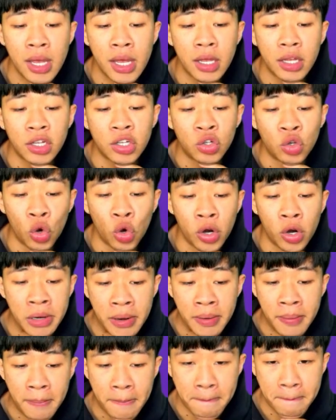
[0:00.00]
Gordon,
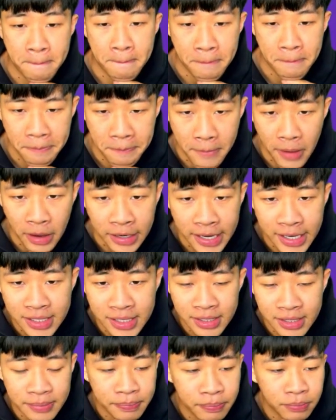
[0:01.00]
I
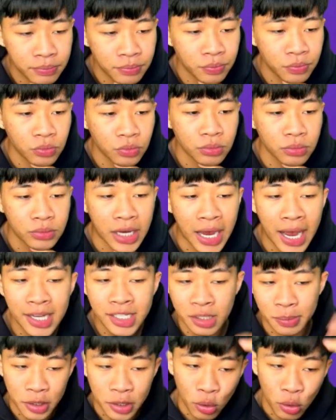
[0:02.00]
guess. Has
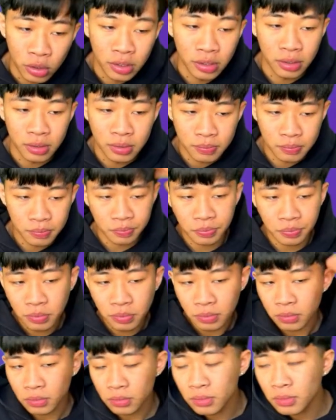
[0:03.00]
to be Gordon.
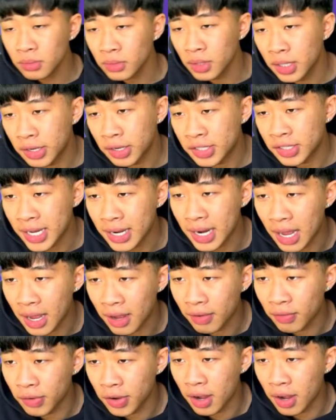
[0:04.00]
Now, saying that, if we got a